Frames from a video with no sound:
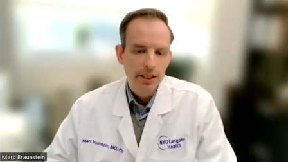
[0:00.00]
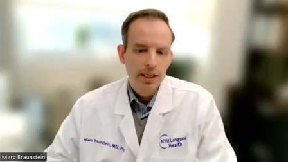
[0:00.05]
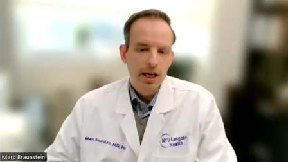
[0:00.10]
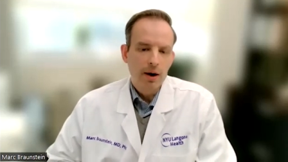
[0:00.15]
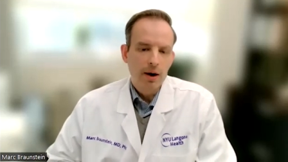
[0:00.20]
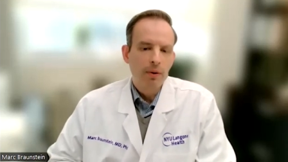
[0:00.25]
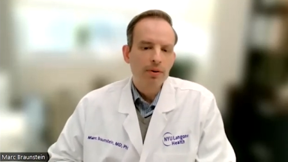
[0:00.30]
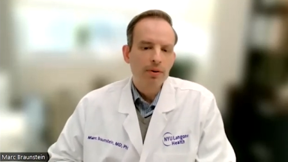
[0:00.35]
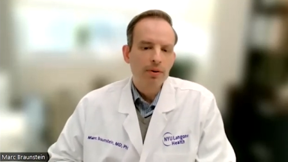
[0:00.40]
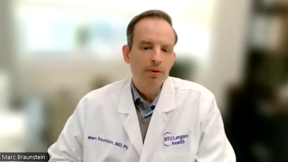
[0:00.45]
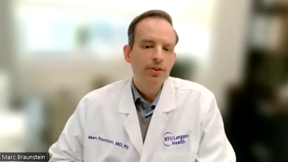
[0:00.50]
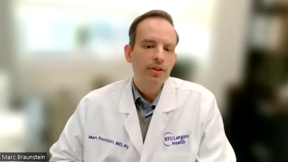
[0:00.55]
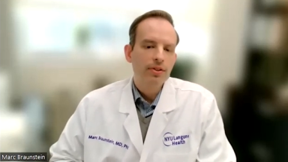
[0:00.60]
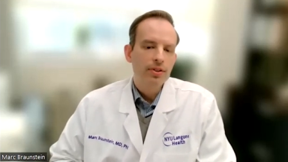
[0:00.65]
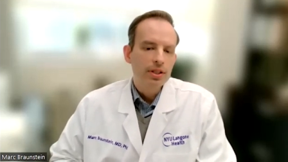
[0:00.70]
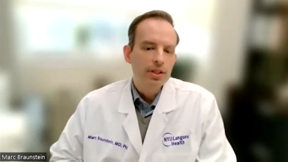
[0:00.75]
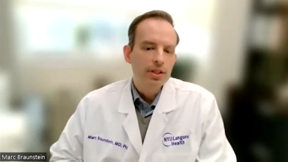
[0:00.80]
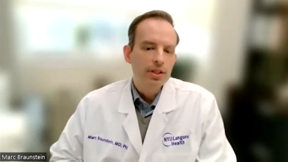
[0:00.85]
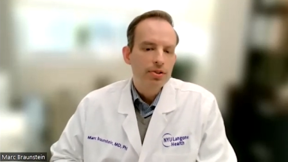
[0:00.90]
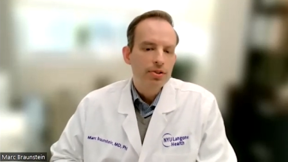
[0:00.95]
wasn't as
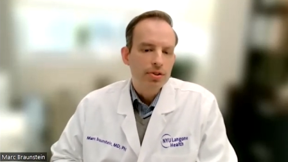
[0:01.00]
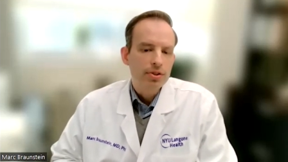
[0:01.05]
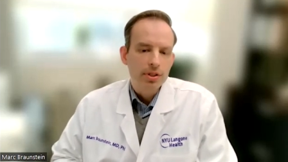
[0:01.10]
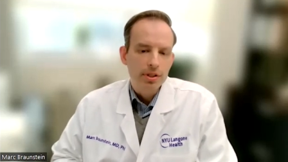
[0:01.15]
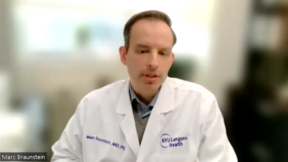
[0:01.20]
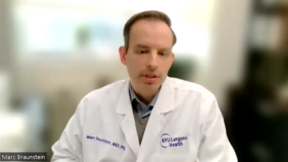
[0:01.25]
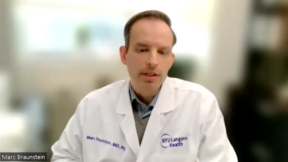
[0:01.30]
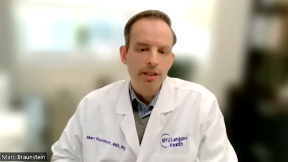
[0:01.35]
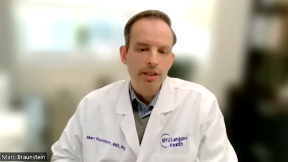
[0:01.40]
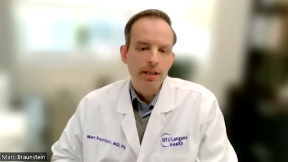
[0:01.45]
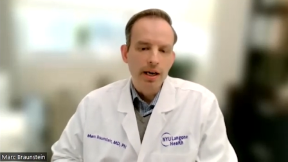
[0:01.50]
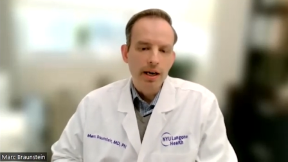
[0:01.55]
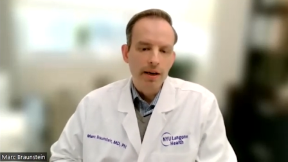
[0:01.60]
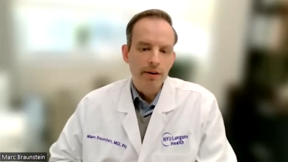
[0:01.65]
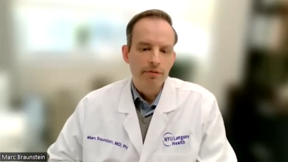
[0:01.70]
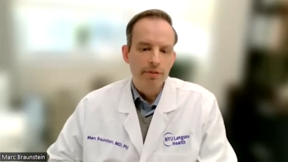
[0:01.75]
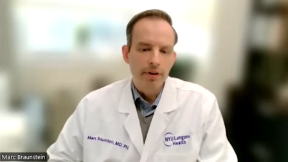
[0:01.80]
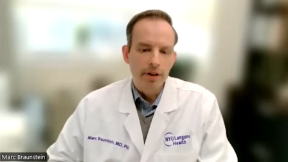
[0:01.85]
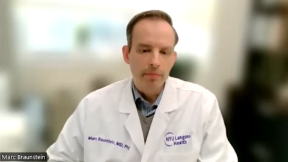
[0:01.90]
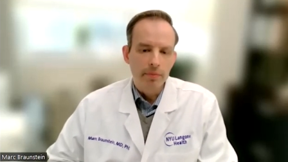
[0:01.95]
interested in it, and I
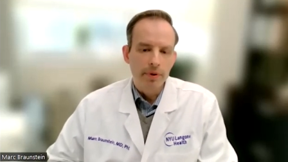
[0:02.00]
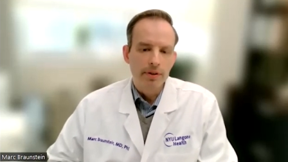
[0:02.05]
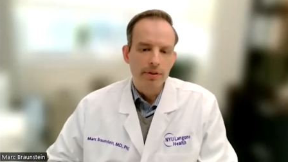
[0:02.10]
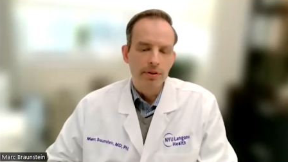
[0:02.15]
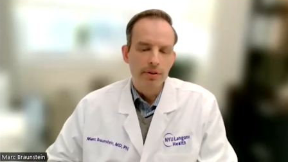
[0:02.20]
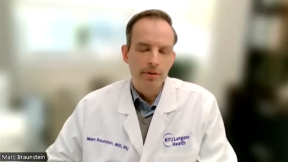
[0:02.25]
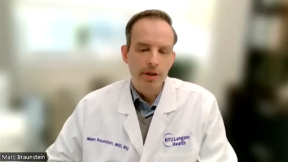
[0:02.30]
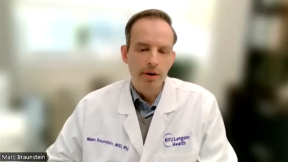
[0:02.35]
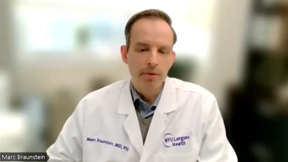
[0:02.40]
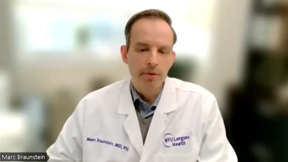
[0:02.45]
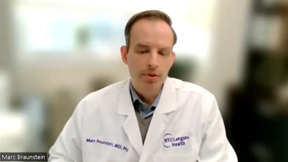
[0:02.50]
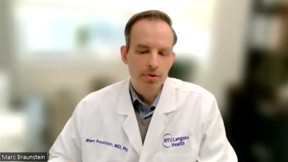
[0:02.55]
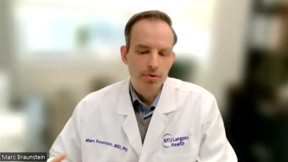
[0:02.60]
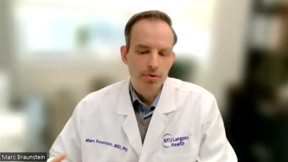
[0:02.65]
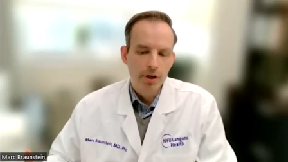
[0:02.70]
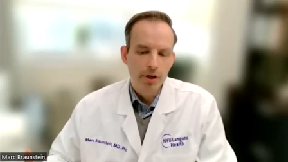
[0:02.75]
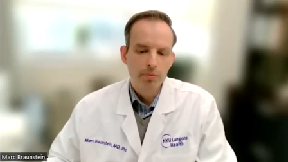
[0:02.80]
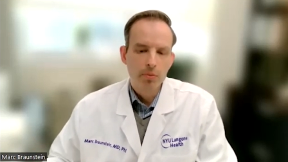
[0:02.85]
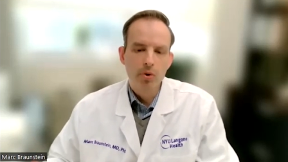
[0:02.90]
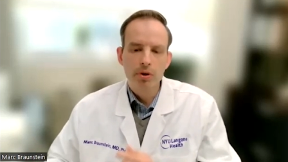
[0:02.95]
felt I was
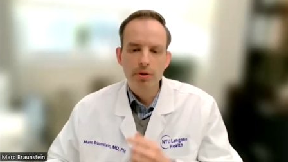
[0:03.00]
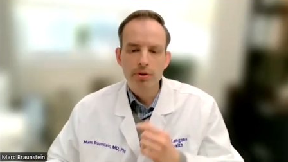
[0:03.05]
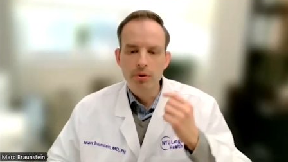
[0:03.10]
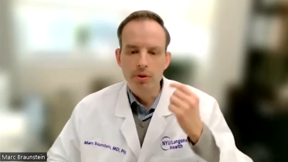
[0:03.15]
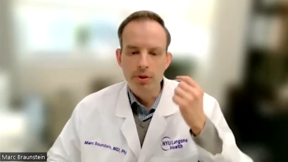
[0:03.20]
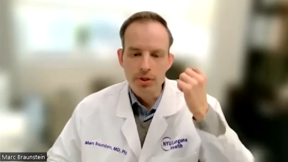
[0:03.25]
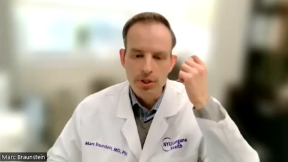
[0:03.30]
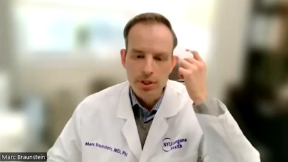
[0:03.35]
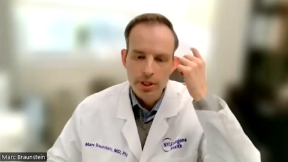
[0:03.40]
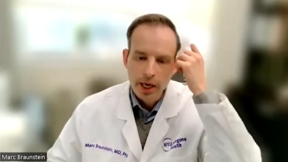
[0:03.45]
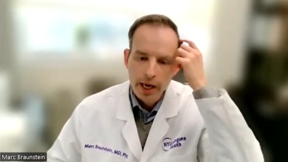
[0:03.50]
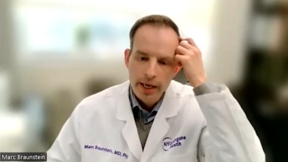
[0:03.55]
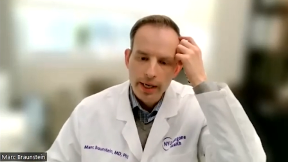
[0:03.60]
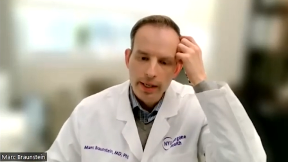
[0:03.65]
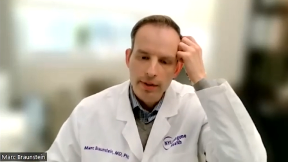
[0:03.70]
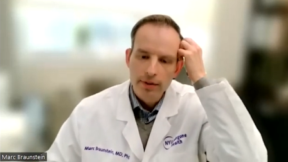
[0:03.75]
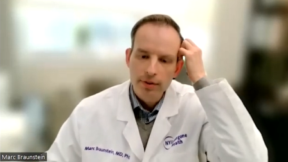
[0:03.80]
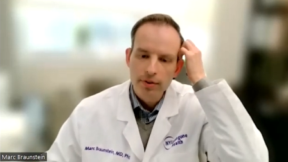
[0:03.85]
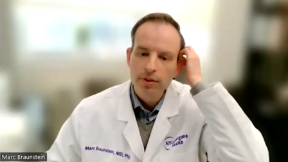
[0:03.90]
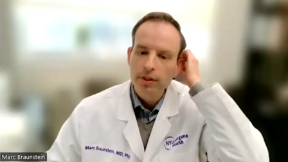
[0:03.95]
drawn more towards
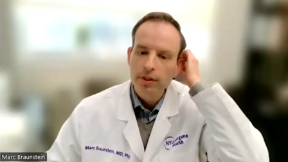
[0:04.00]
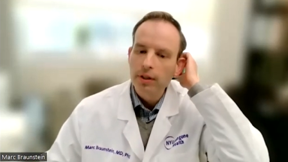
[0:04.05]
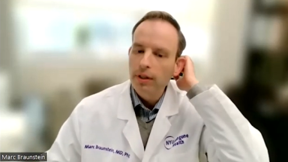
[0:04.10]
science.